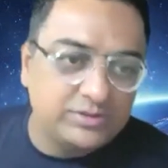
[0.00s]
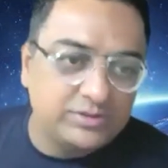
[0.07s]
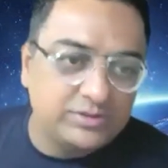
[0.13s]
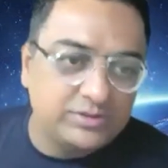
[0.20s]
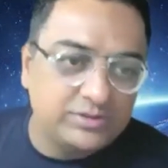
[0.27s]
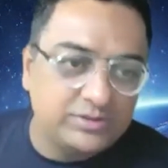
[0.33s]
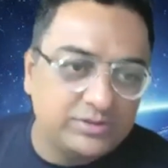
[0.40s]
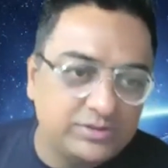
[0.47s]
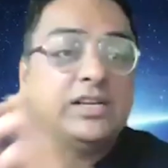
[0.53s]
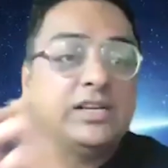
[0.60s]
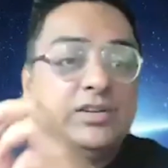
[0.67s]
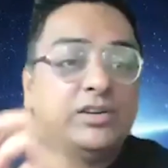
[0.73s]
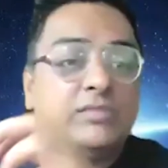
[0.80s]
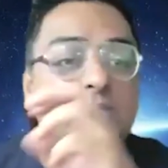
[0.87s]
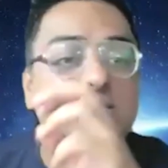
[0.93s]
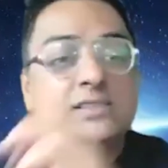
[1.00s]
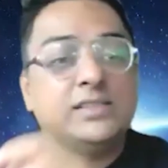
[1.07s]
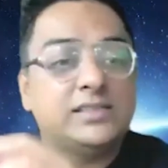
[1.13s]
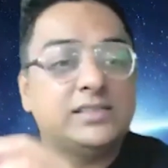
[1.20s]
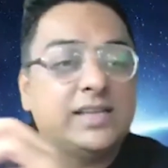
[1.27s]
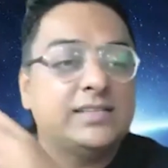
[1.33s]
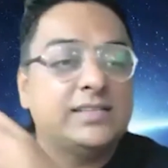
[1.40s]
newer and newer
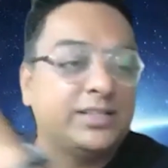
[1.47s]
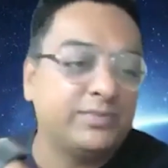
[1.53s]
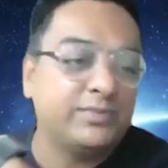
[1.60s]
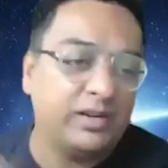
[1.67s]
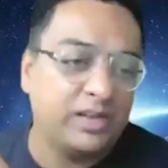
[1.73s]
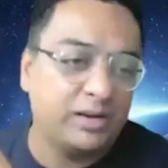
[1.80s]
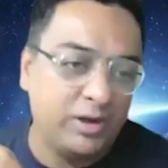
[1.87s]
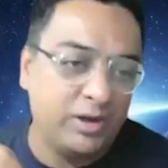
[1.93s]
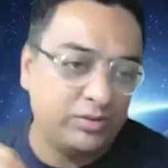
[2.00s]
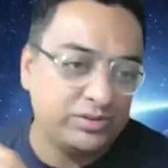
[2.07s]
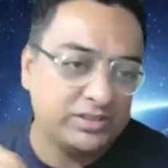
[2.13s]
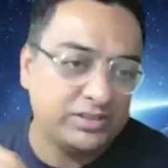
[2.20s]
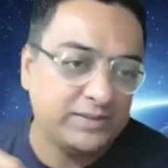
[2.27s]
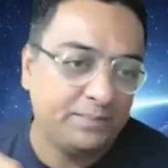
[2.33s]
business cases will come out.